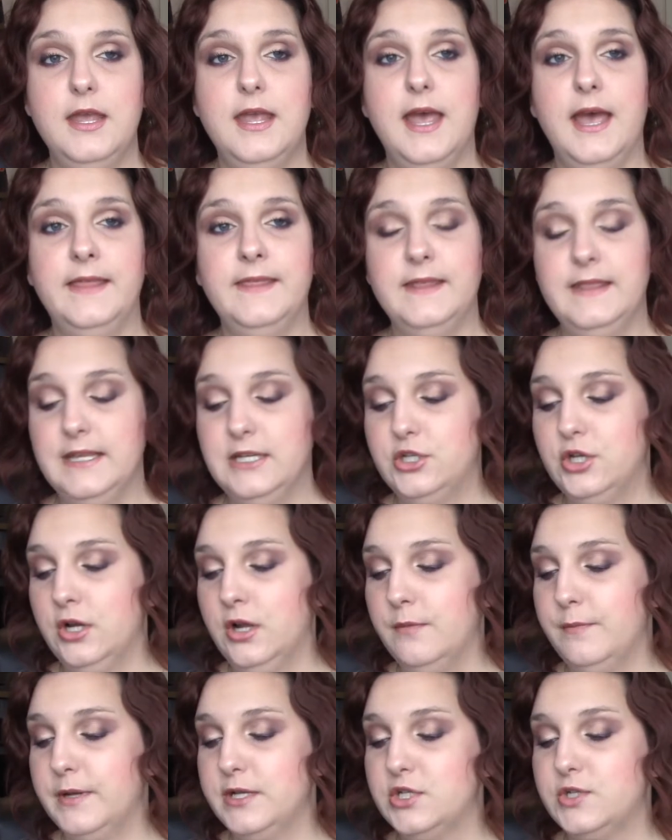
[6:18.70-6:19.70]
and then they took
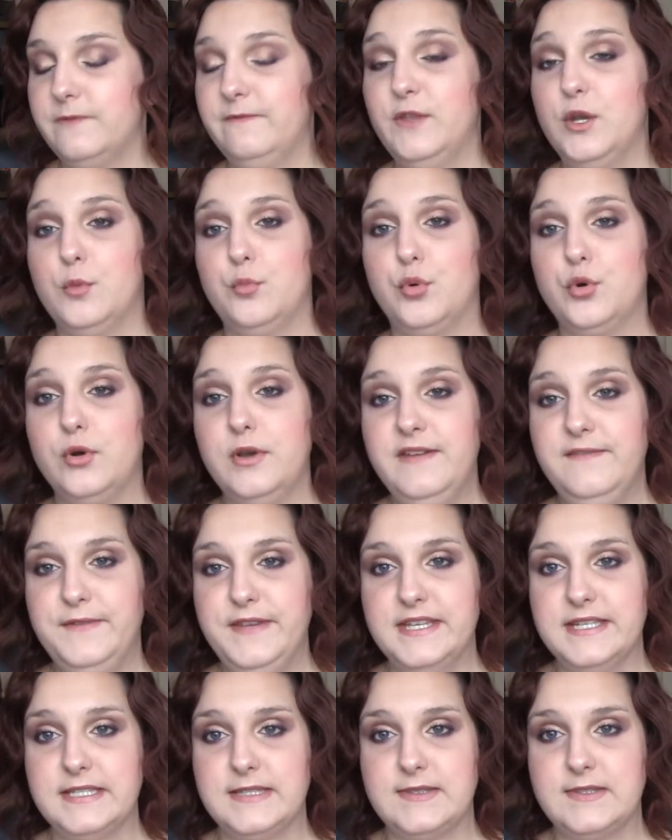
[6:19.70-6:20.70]
a bunch of their
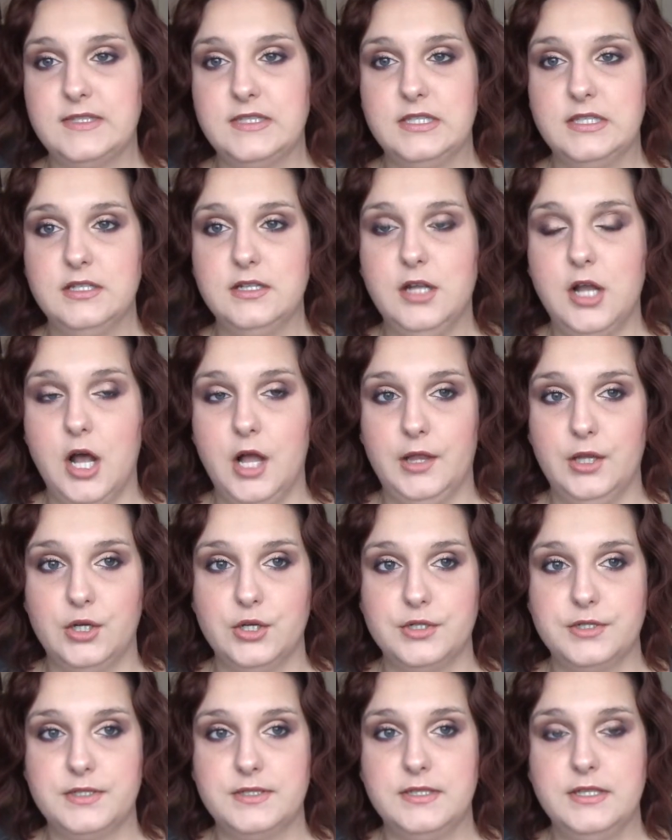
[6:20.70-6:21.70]
previous
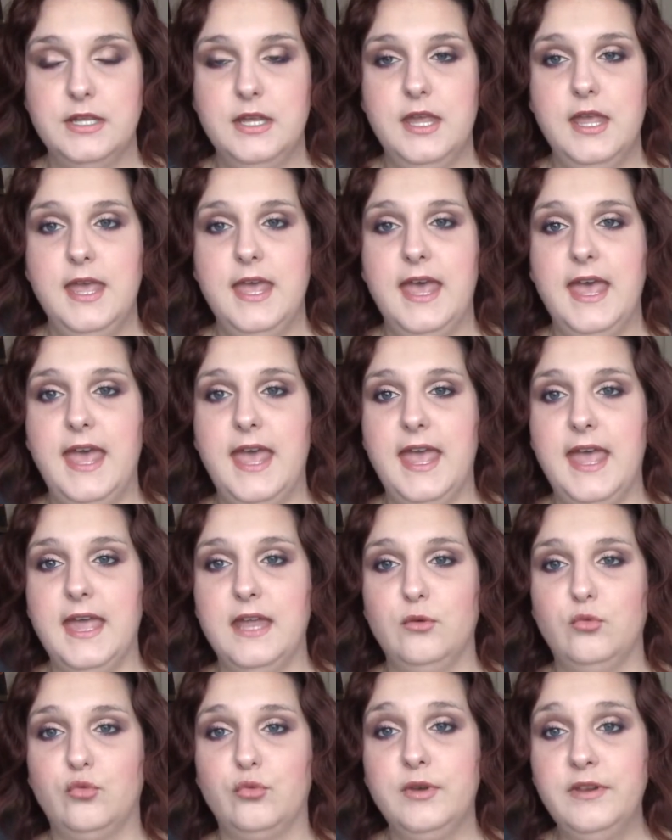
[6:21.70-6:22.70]
colors
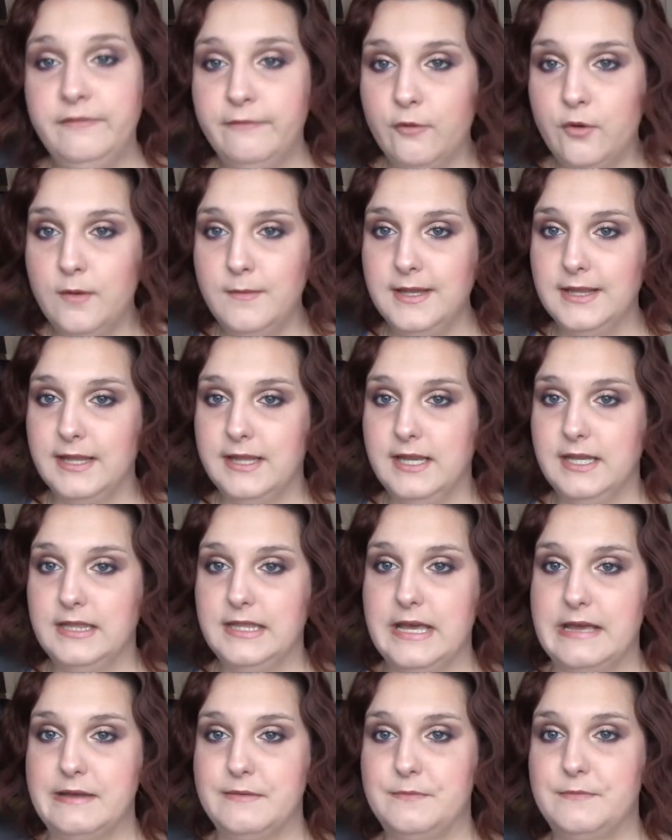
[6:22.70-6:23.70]
and reformulated
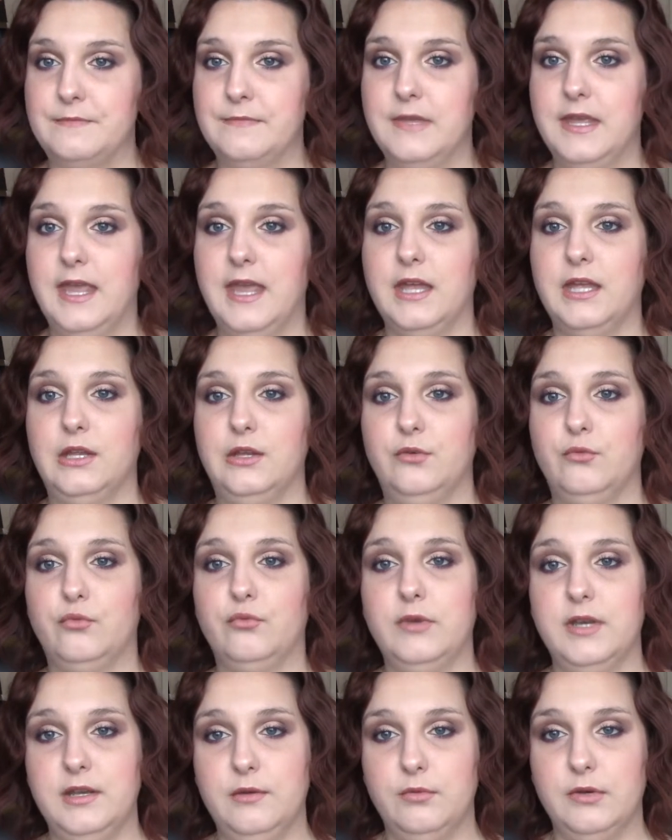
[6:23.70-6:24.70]
them and
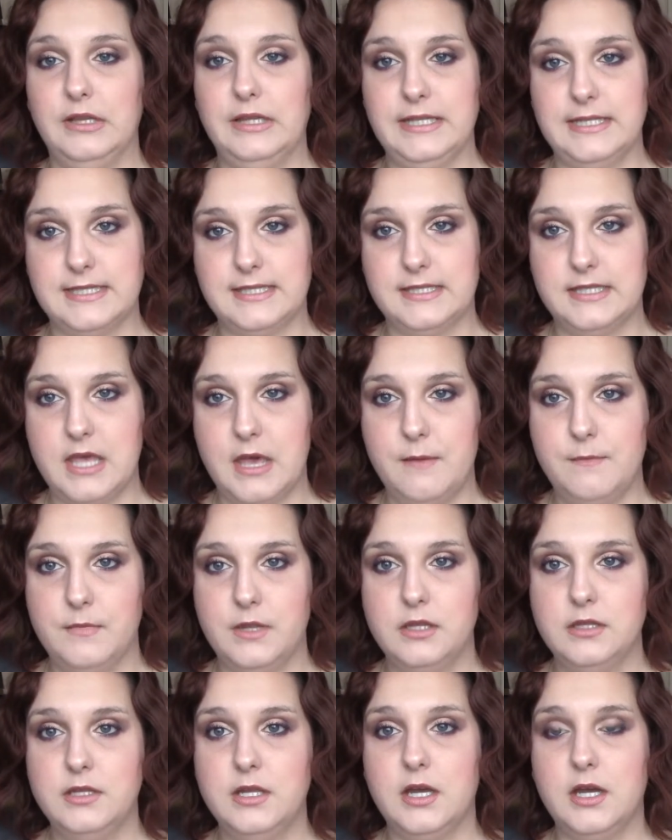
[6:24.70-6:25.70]
re-released them,
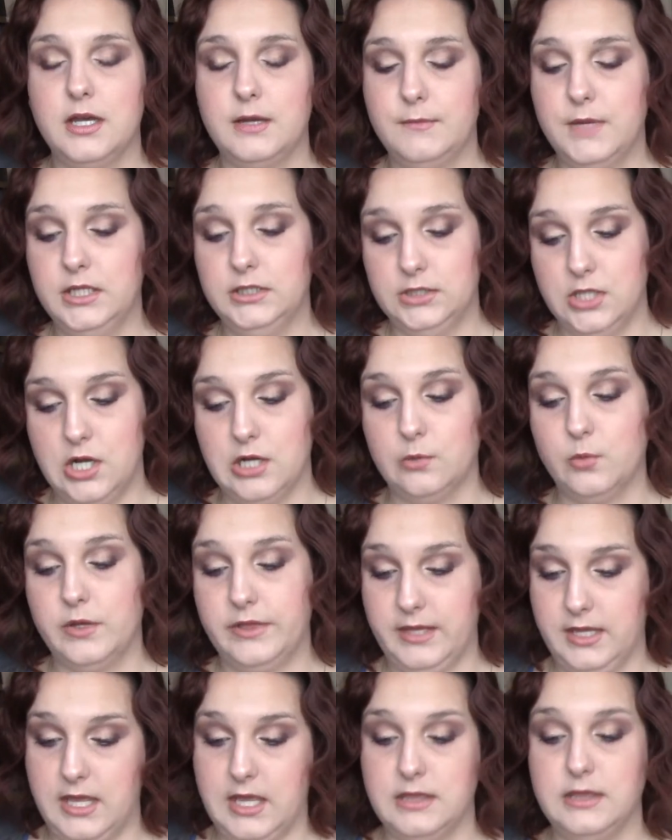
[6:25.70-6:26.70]
along
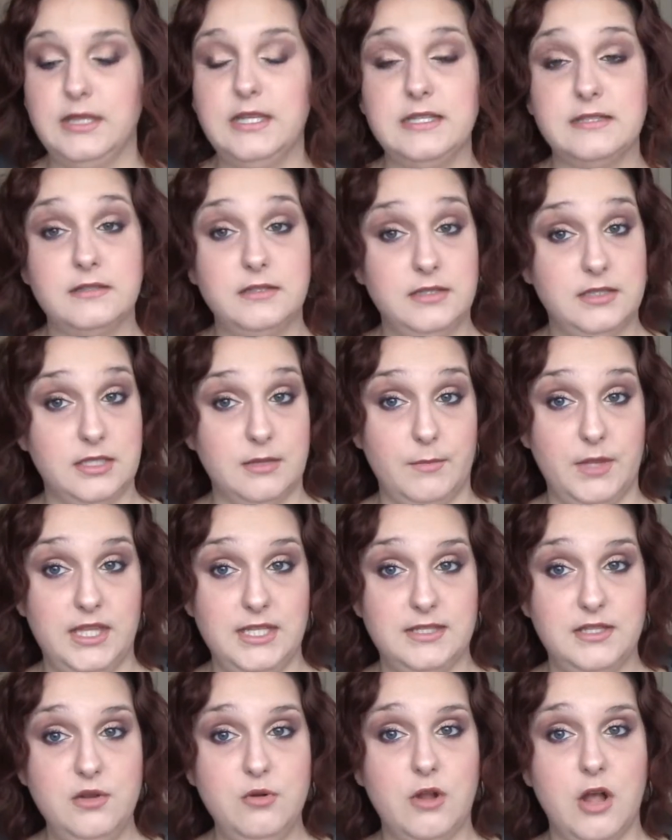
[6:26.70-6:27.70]
with, again, some of
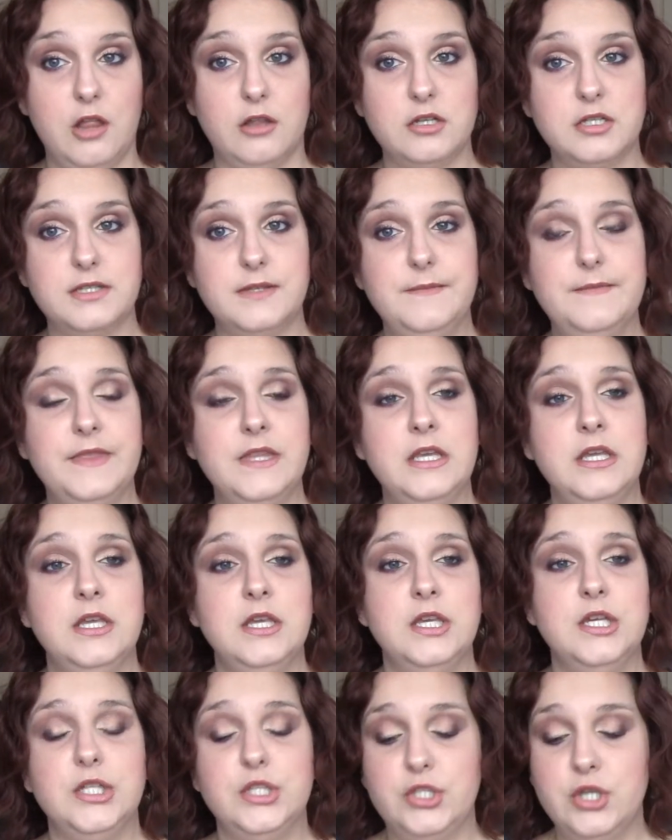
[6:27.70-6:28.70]
these new colors.
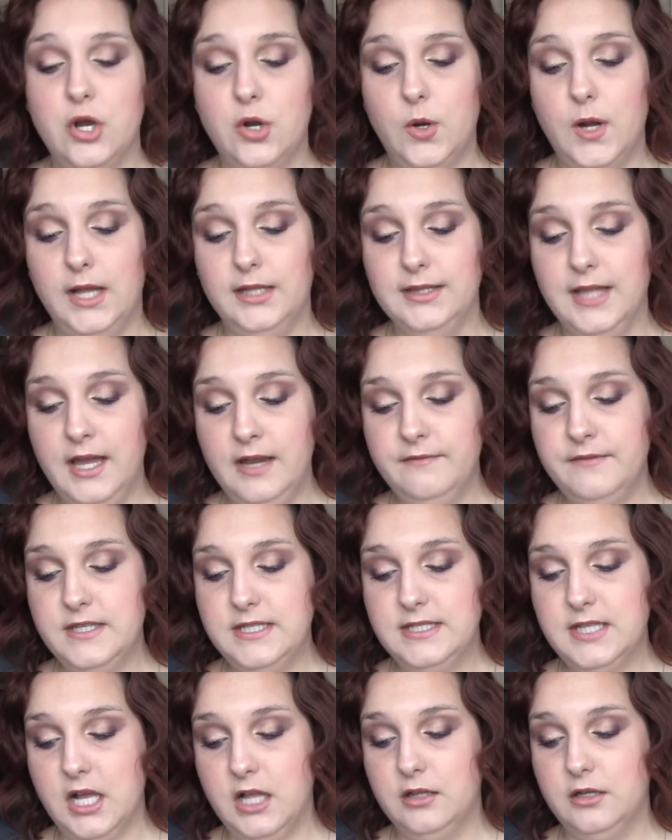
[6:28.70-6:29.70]
So a lot of
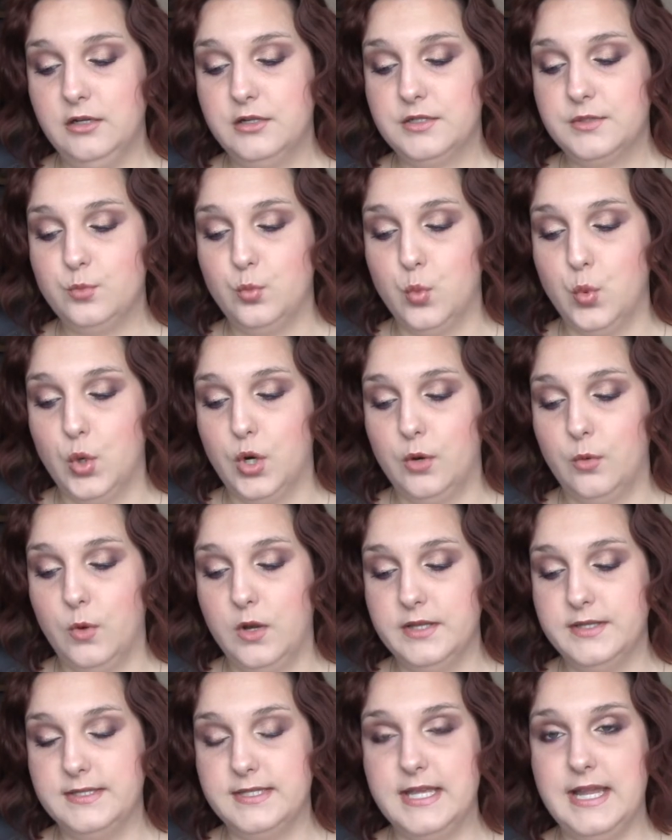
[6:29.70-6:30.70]
these colors were
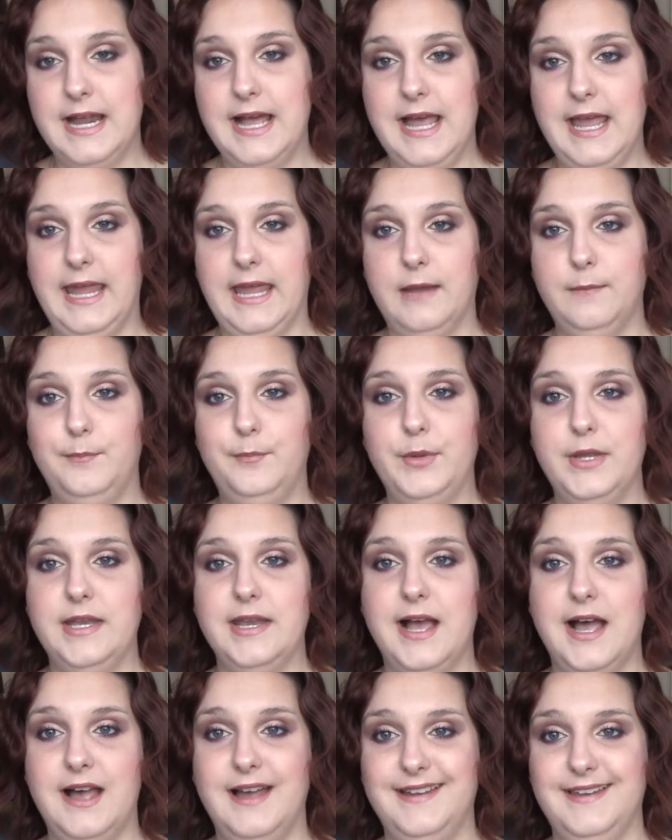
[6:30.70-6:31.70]
ones that I had been
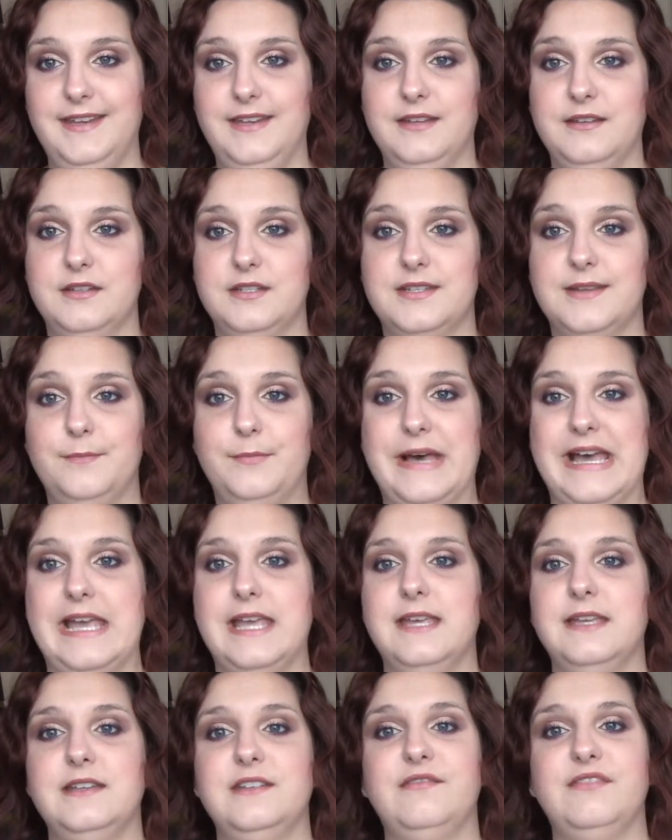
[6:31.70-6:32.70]
eyeing to buy
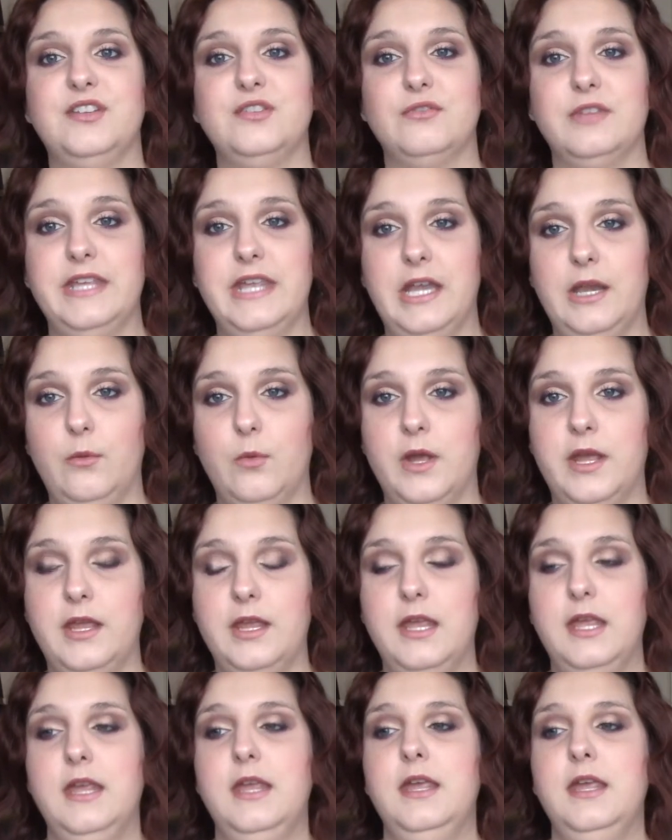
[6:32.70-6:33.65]
individually anyway.